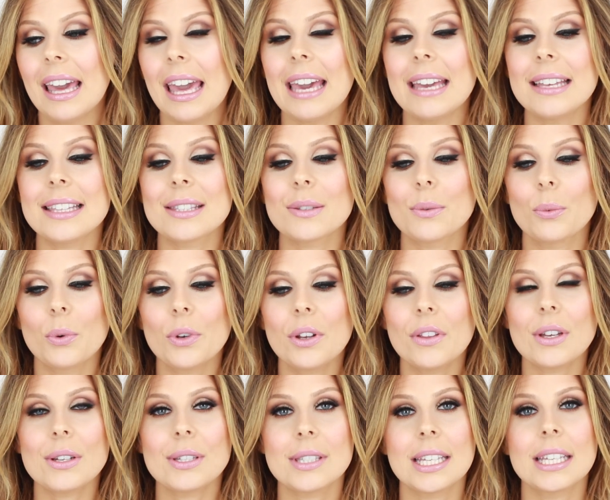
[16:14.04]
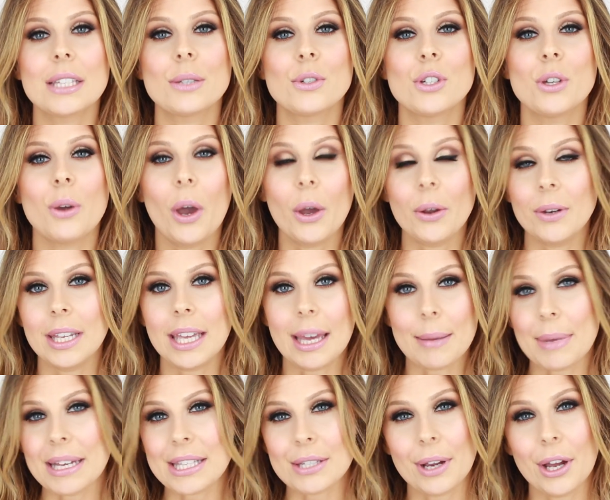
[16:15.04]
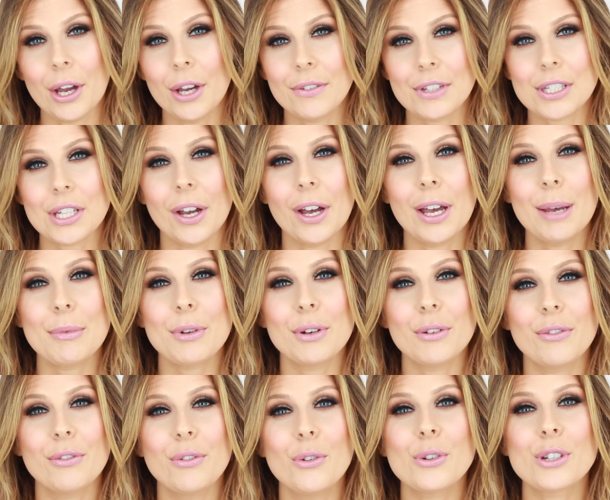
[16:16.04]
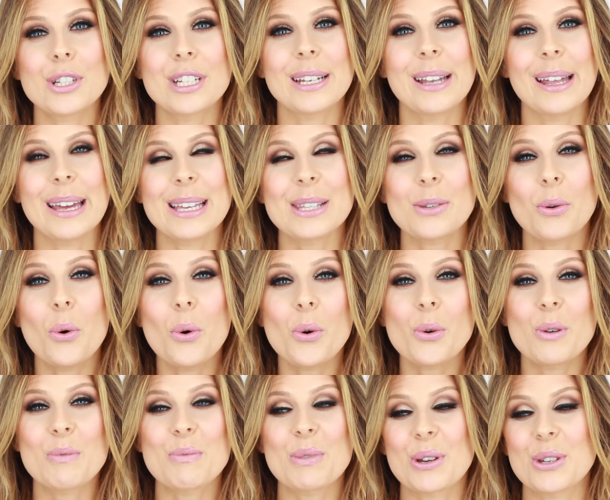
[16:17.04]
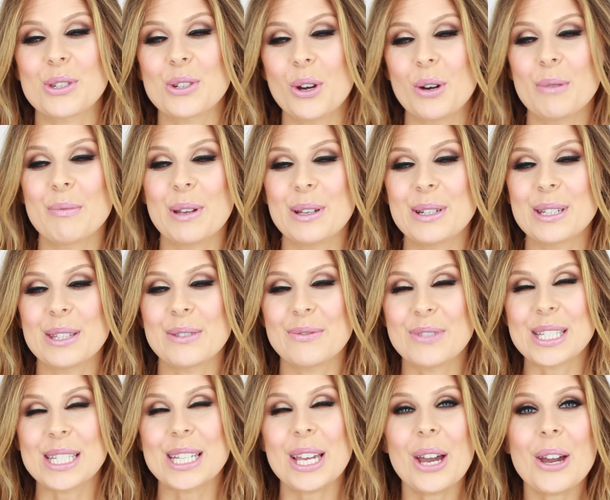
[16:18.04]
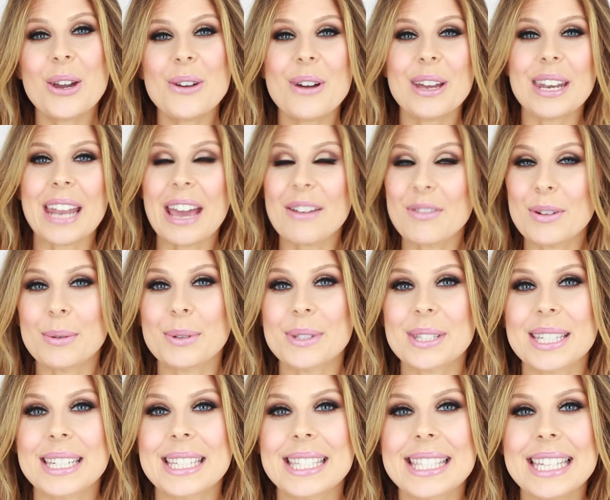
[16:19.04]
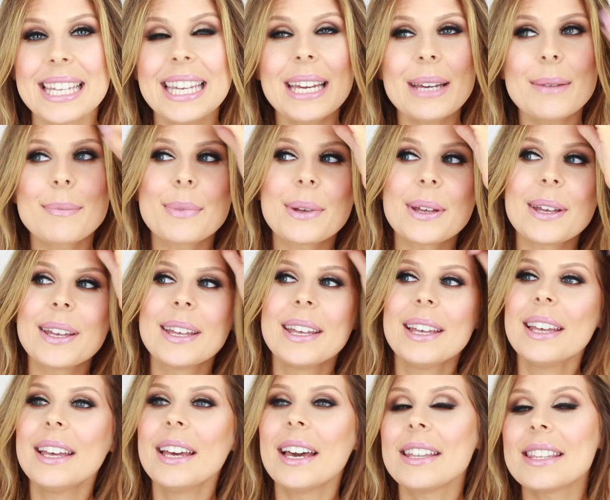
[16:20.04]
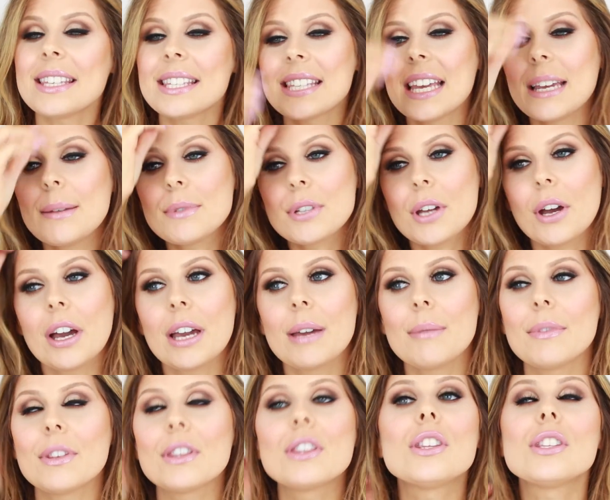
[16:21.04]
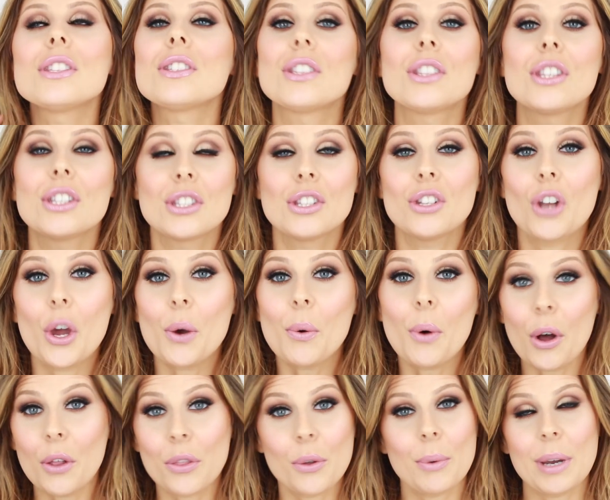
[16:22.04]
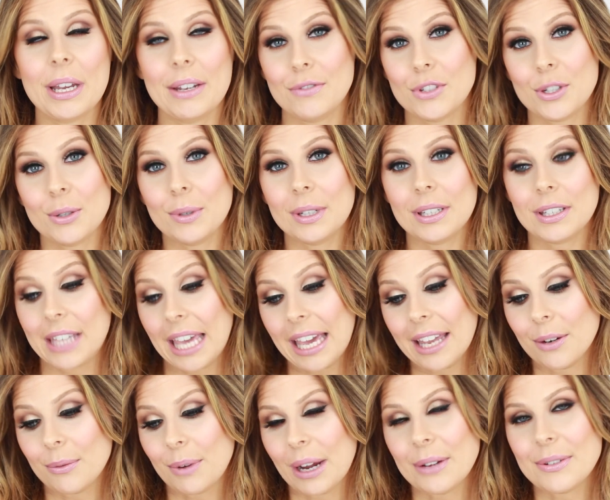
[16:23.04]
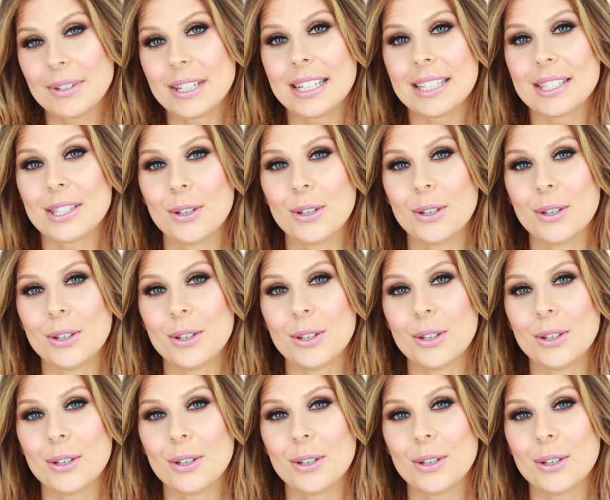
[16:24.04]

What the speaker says: It's one of those things which you only get better at over time. And unfortunately, like, it's awkward because you're uploading the video and everyone's gonna see it, but at the same time, there's no other way of doing, getting around it.